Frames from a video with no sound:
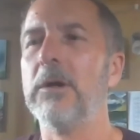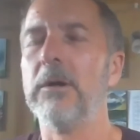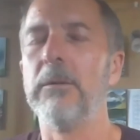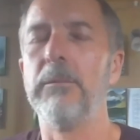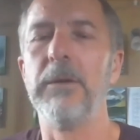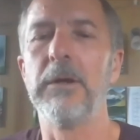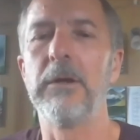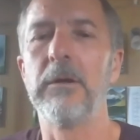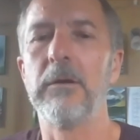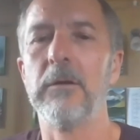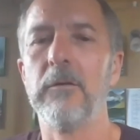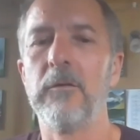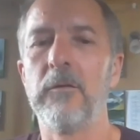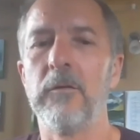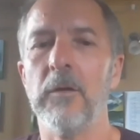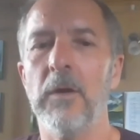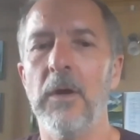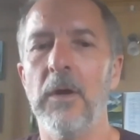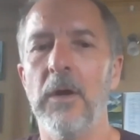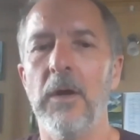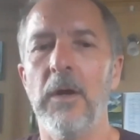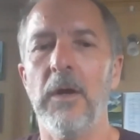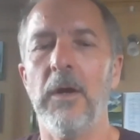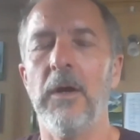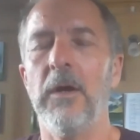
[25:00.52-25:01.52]
because,
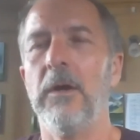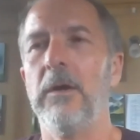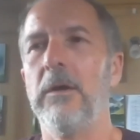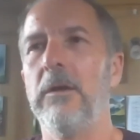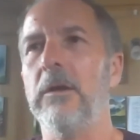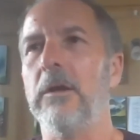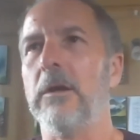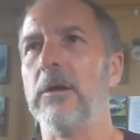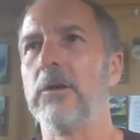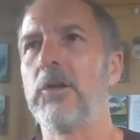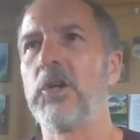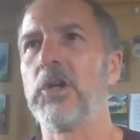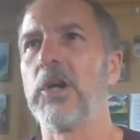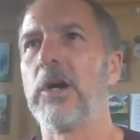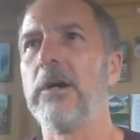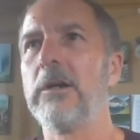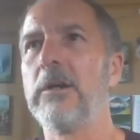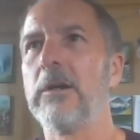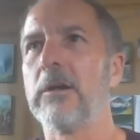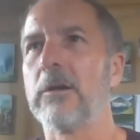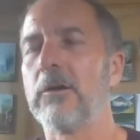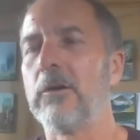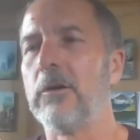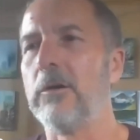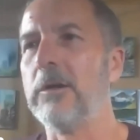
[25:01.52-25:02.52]
you know,
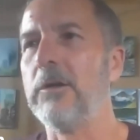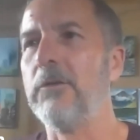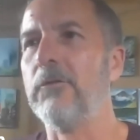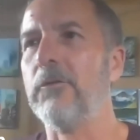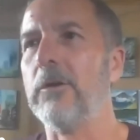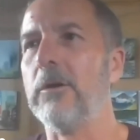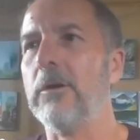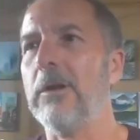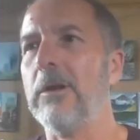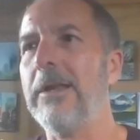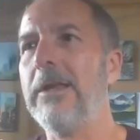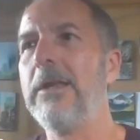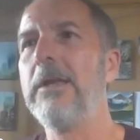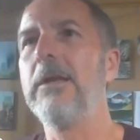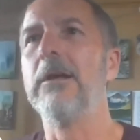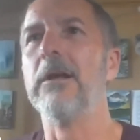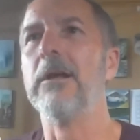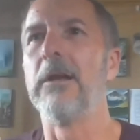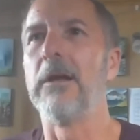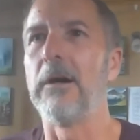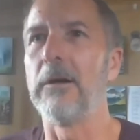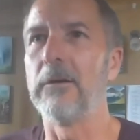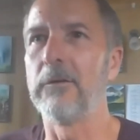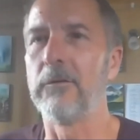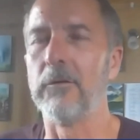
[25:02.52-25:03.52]
China can't even
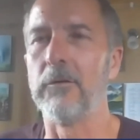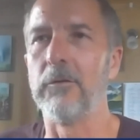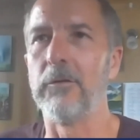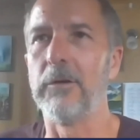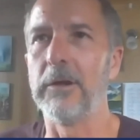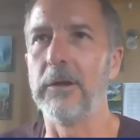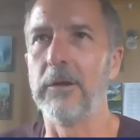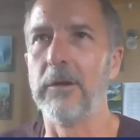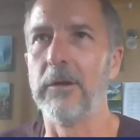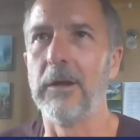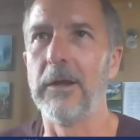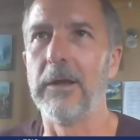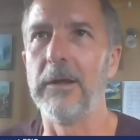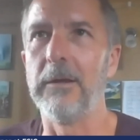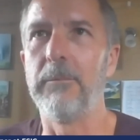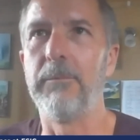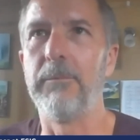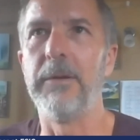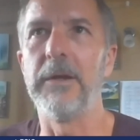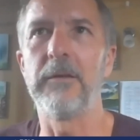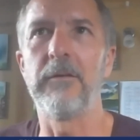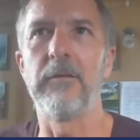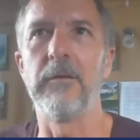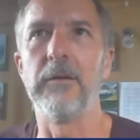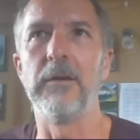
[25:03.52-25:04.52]
legalize and regulate
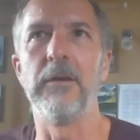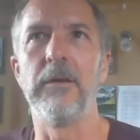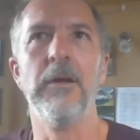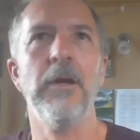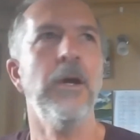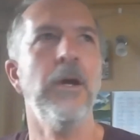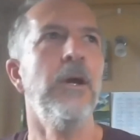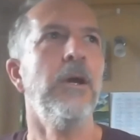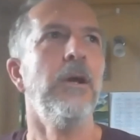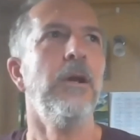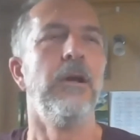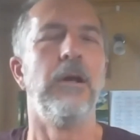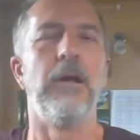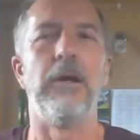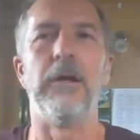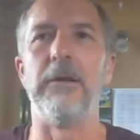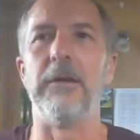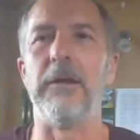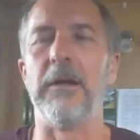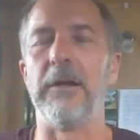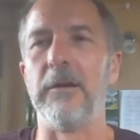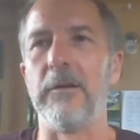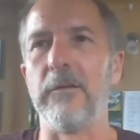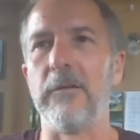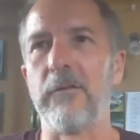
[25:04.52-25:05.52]
betting,
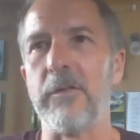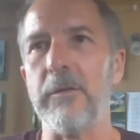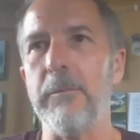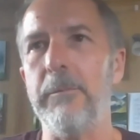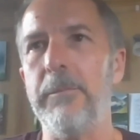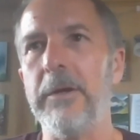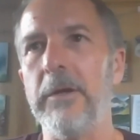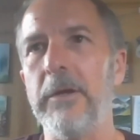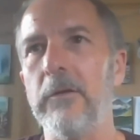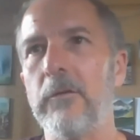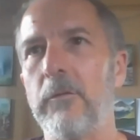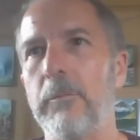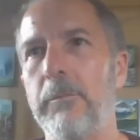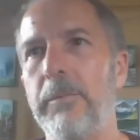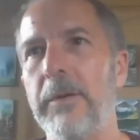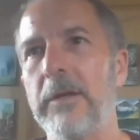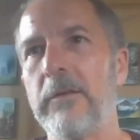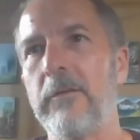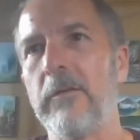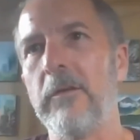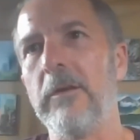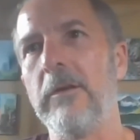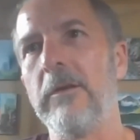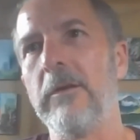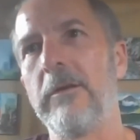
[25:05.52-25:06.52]
and it's the biggest
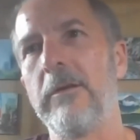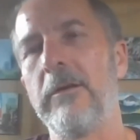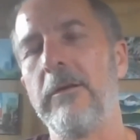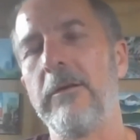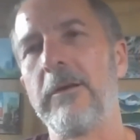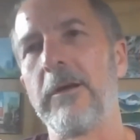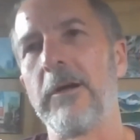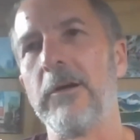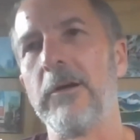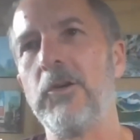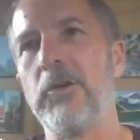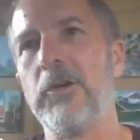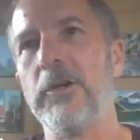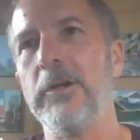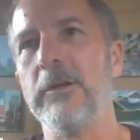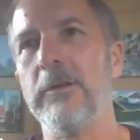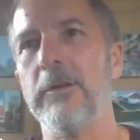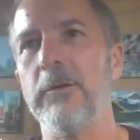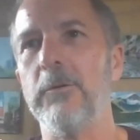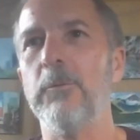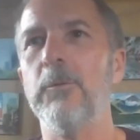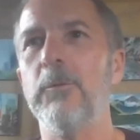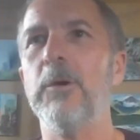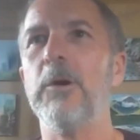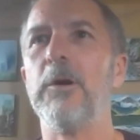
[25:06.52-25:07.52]
betting country in the
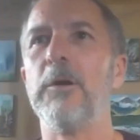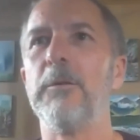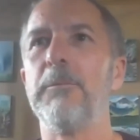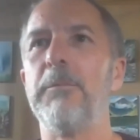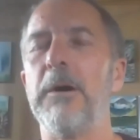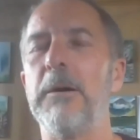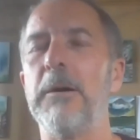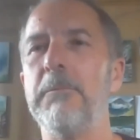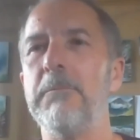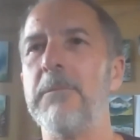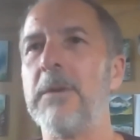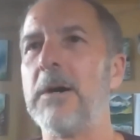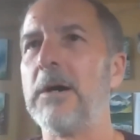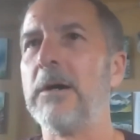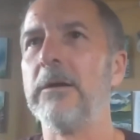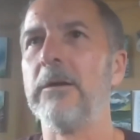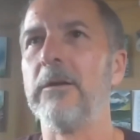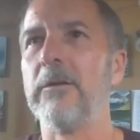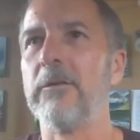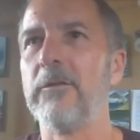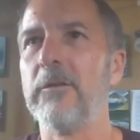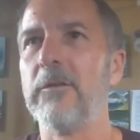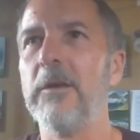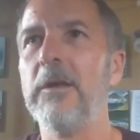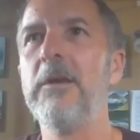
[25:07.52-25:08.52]
world by
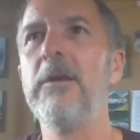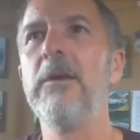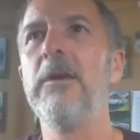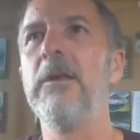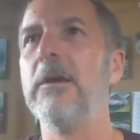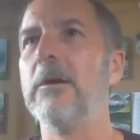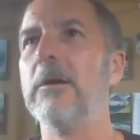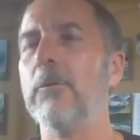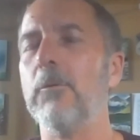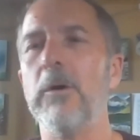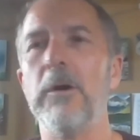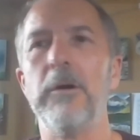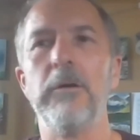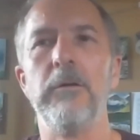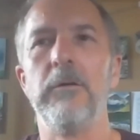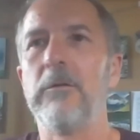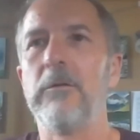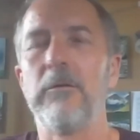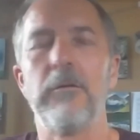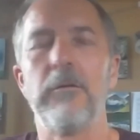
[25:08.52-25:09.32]
miles. India won't